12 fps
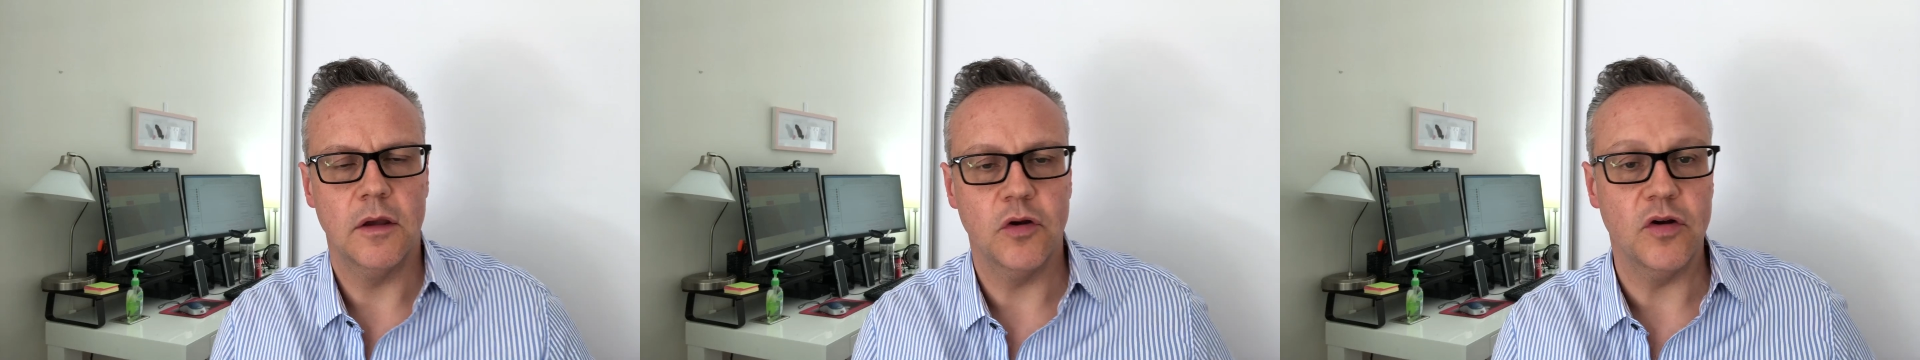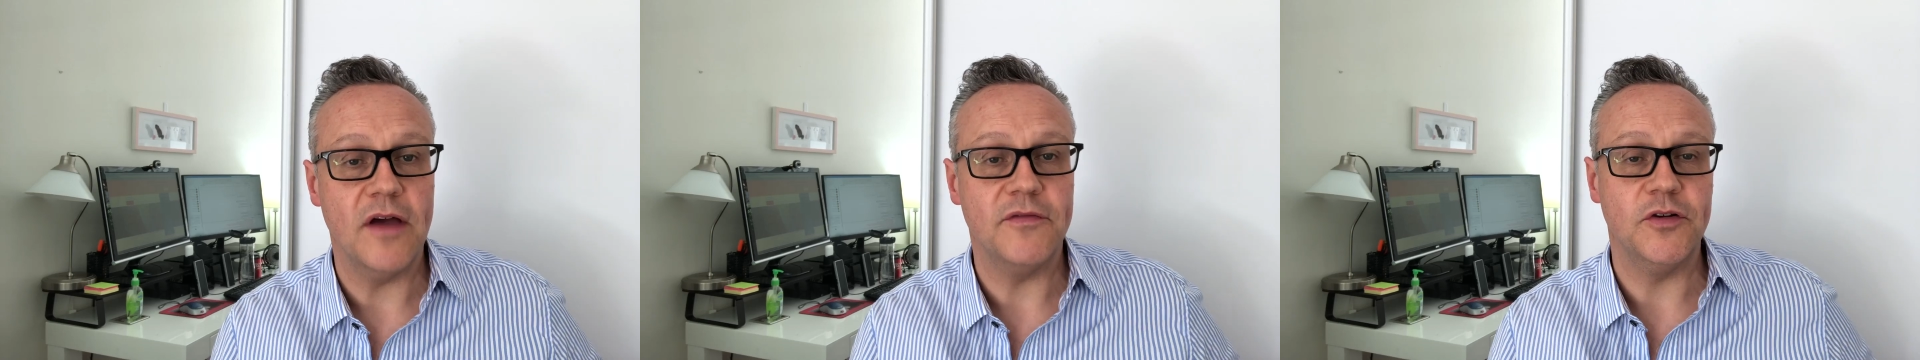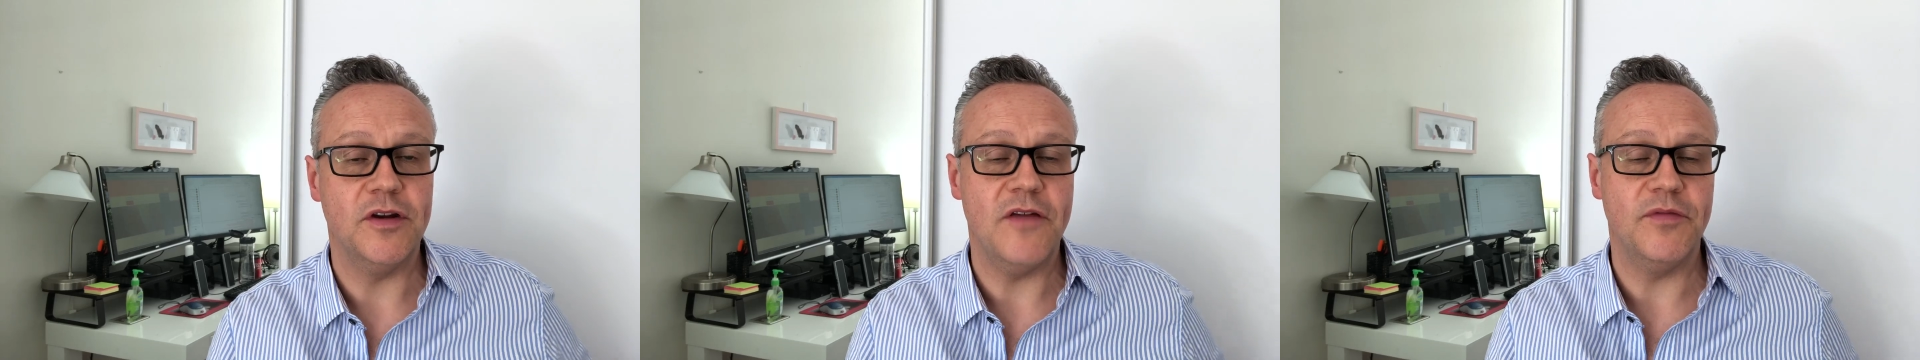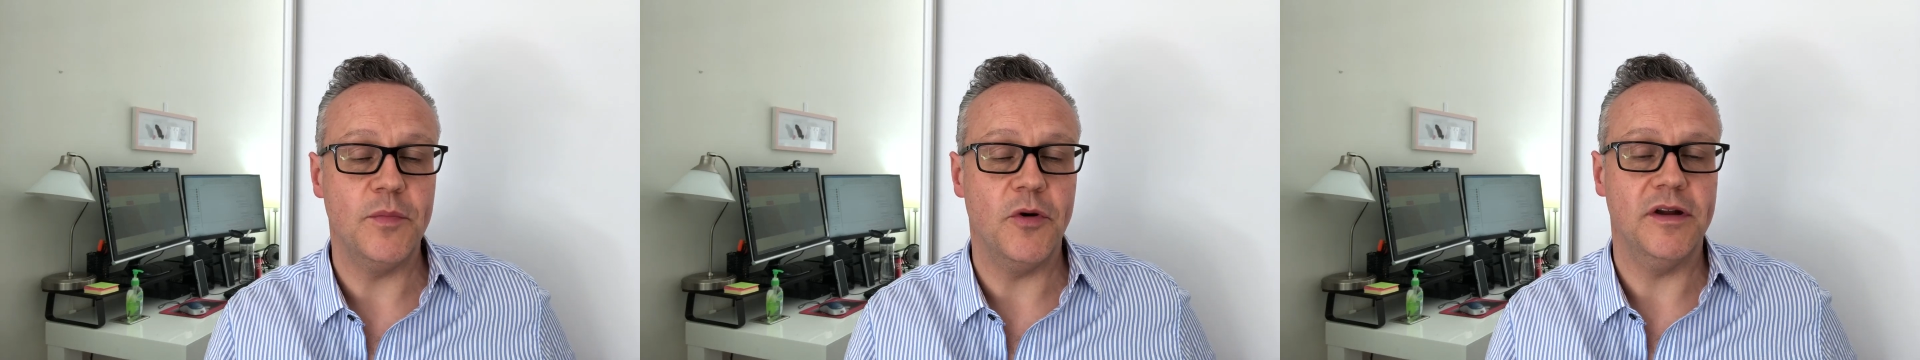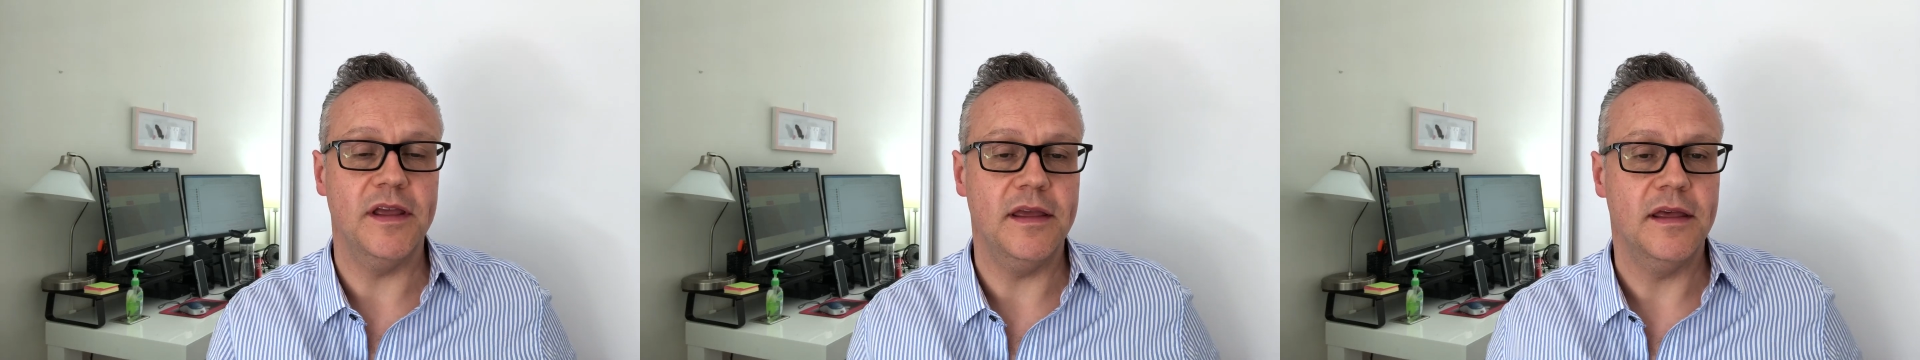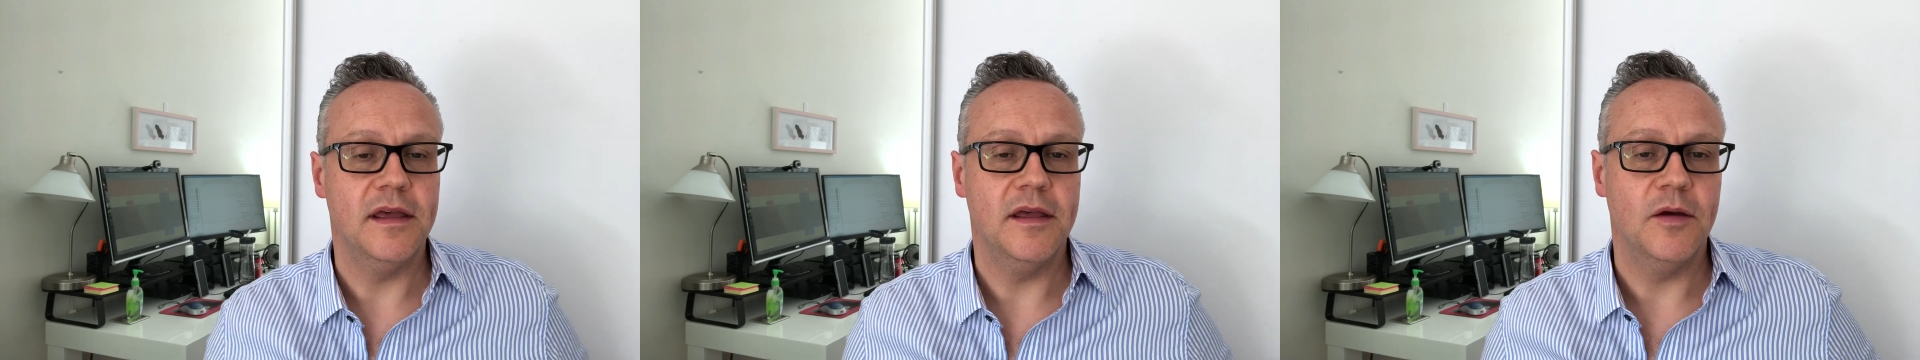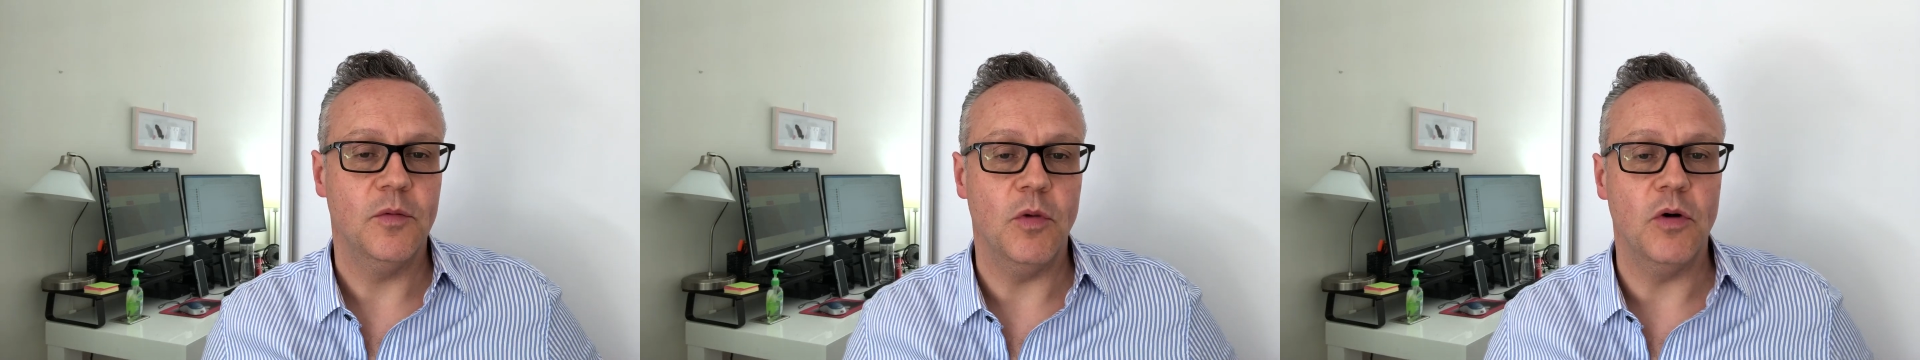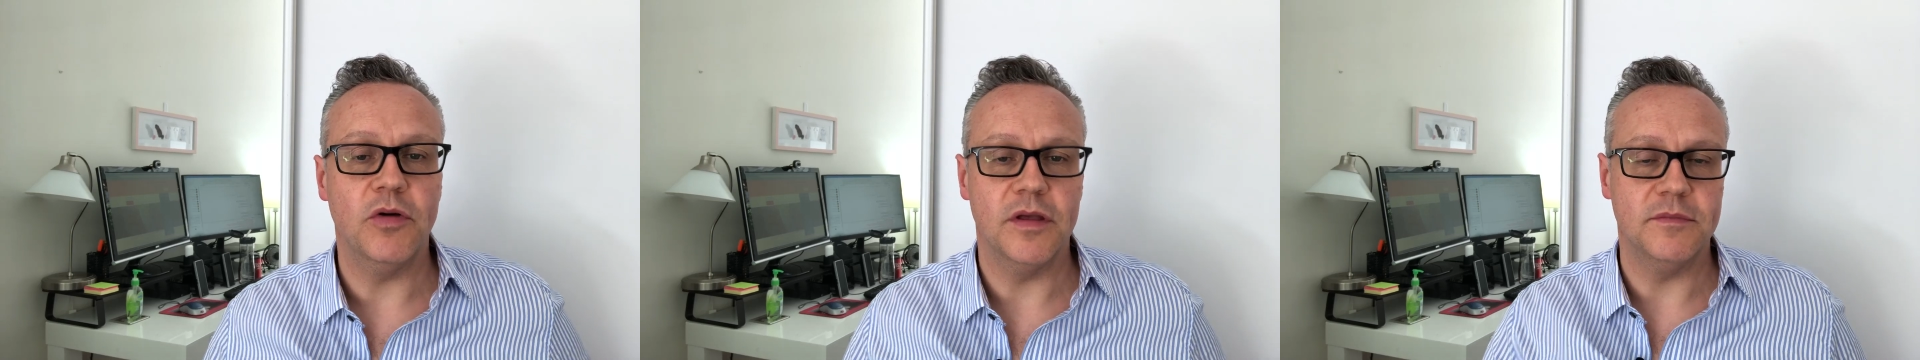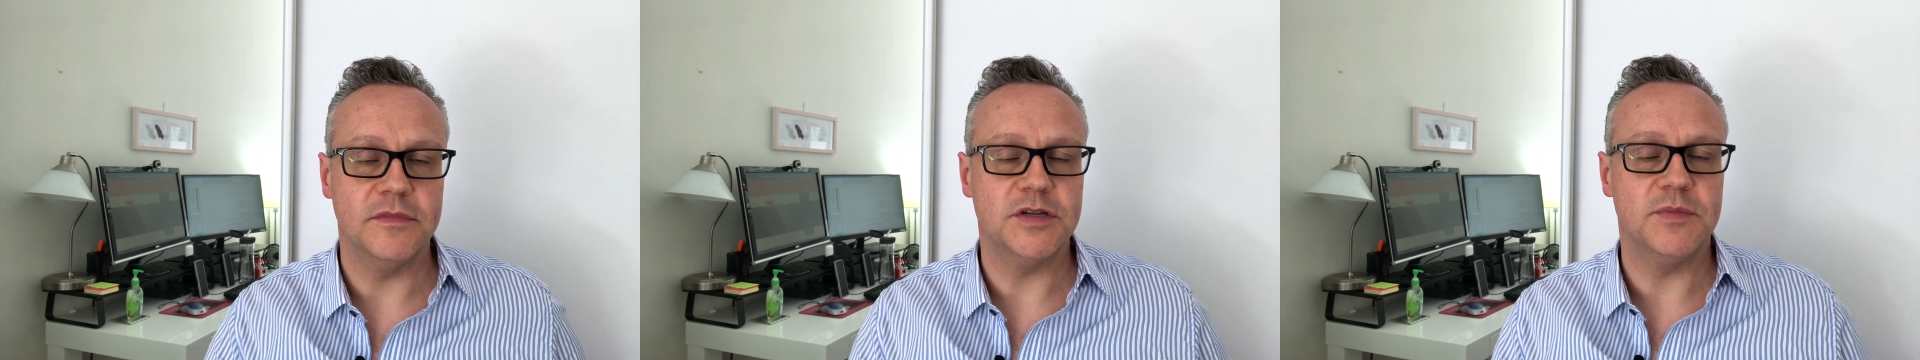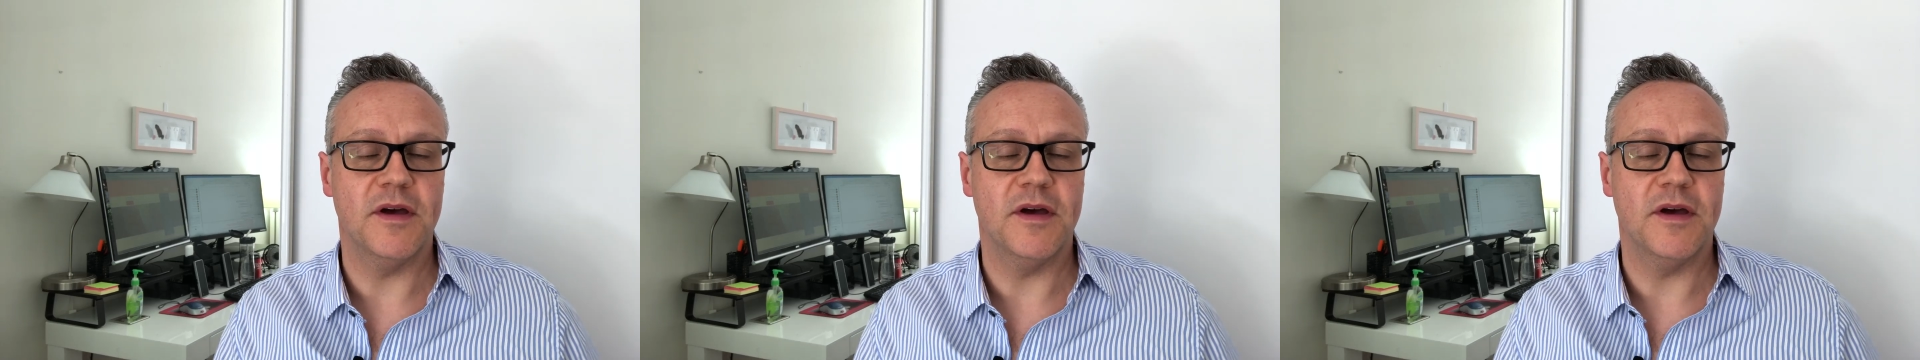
Good afternoon, everybody. Welcome to